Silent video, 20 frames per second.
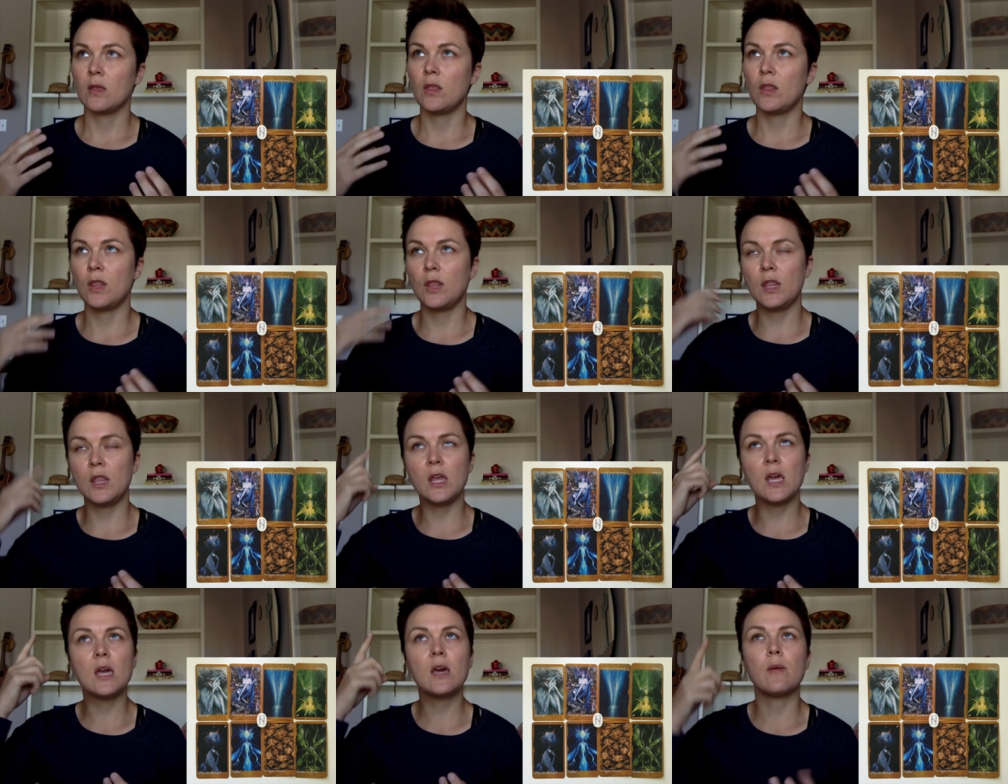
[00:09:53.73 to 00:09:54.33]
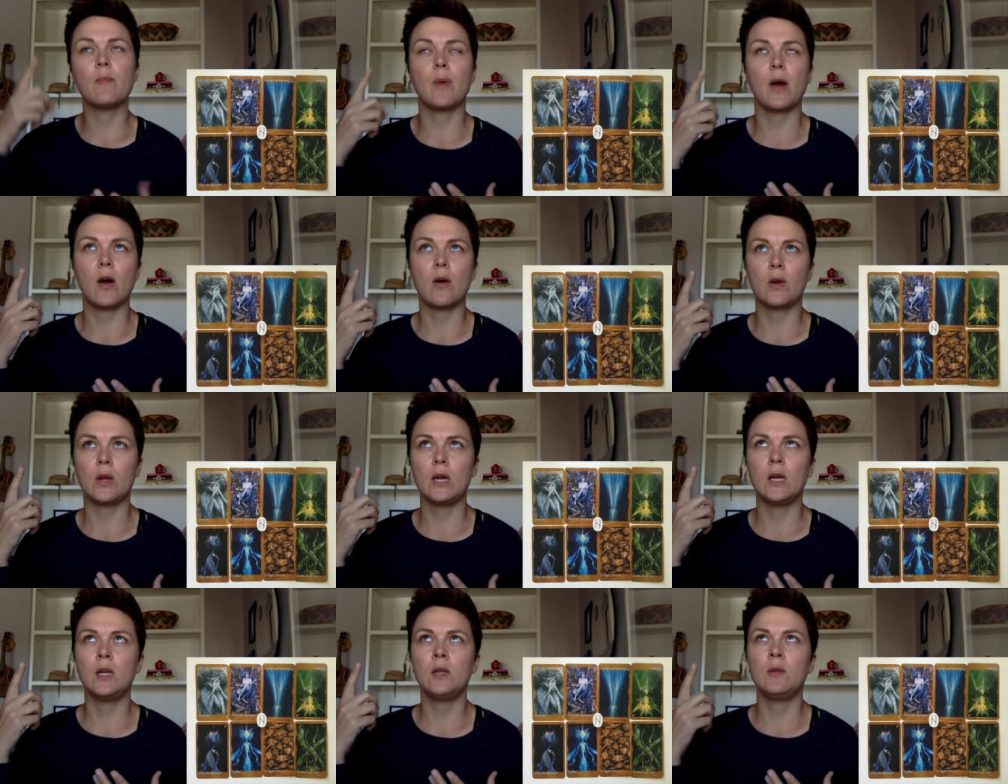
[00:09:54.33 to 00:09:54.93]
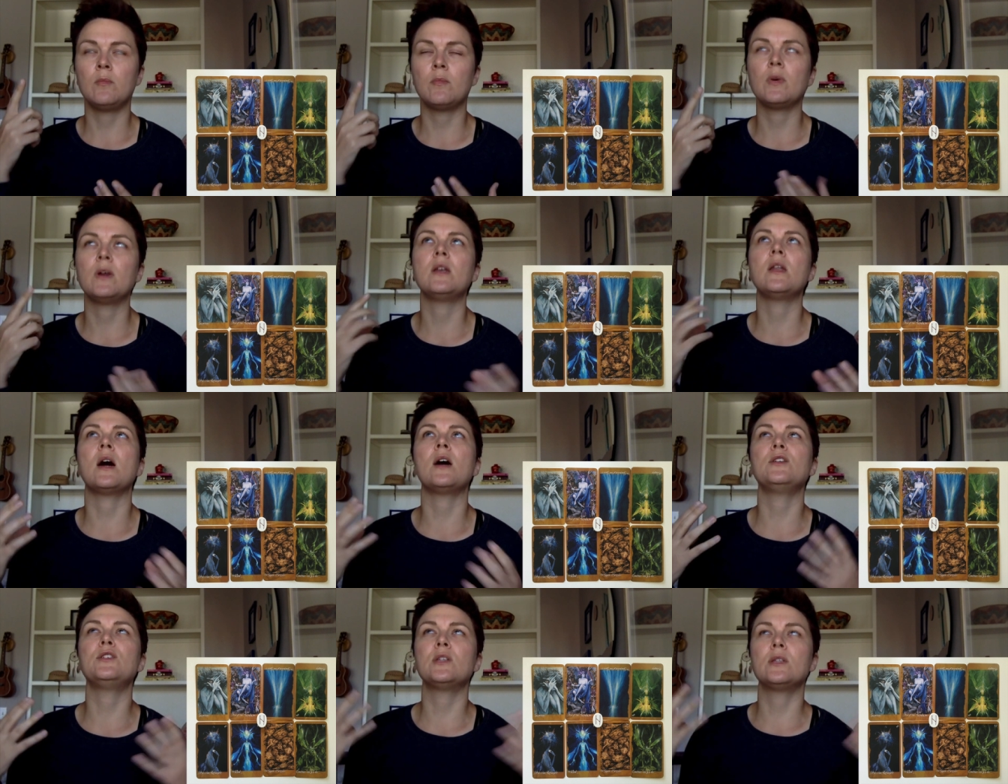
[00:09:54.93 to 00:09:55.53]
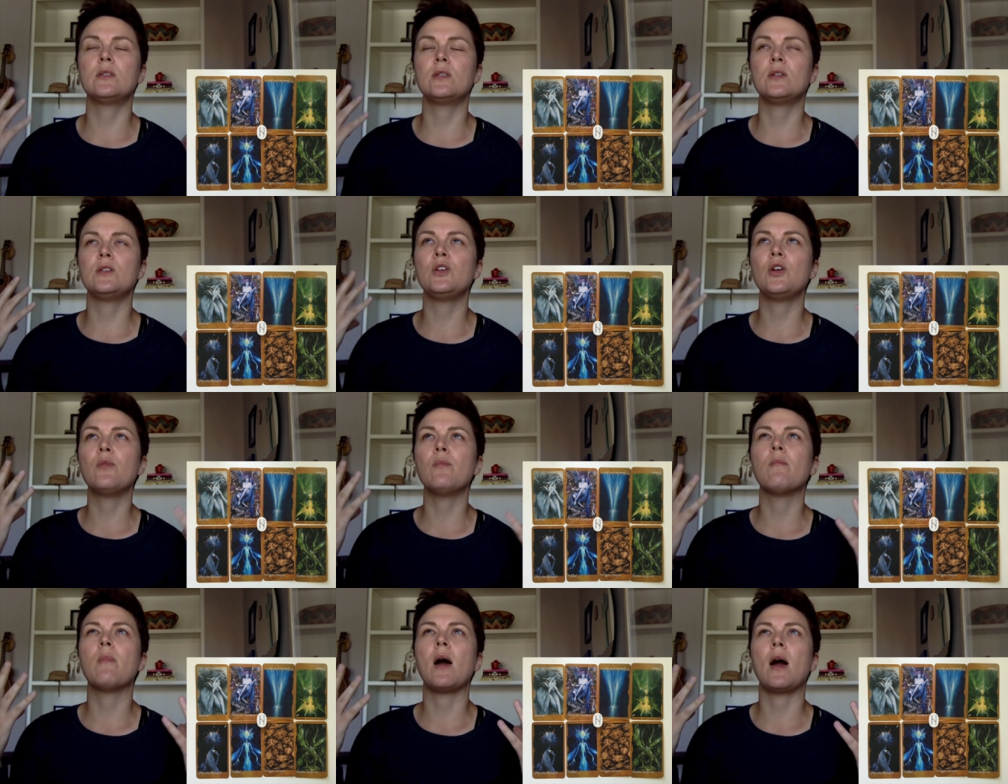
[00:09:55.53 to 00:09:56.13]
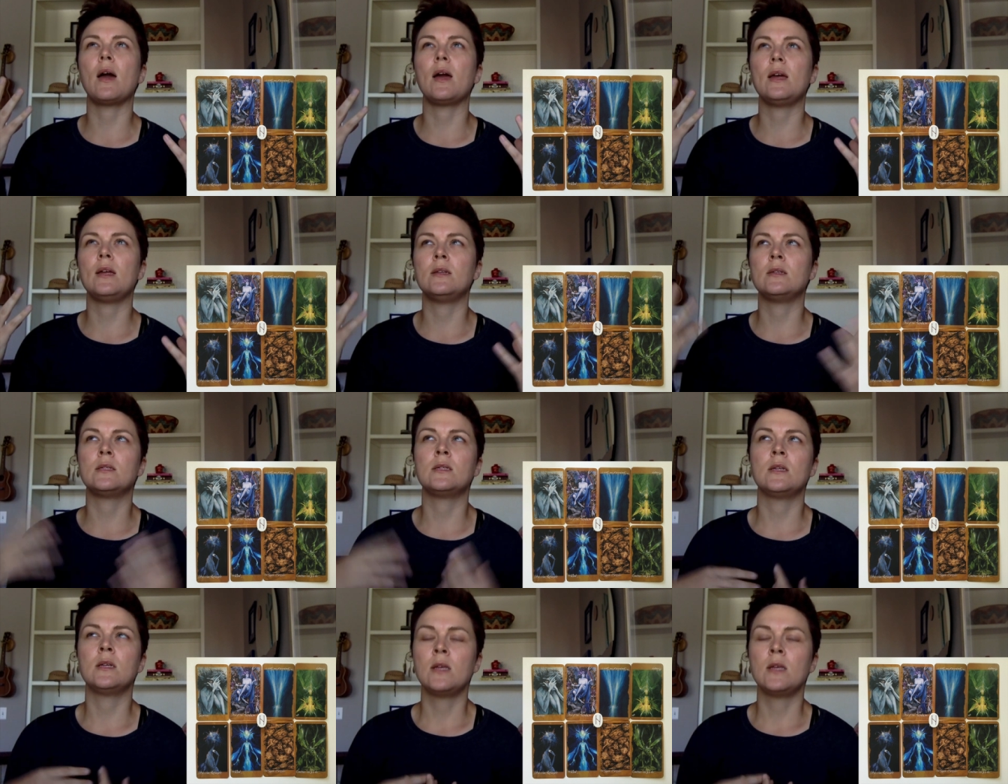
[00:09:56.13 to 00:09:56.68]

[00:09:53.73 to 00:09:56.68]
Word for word: think about it, but not just in your mind,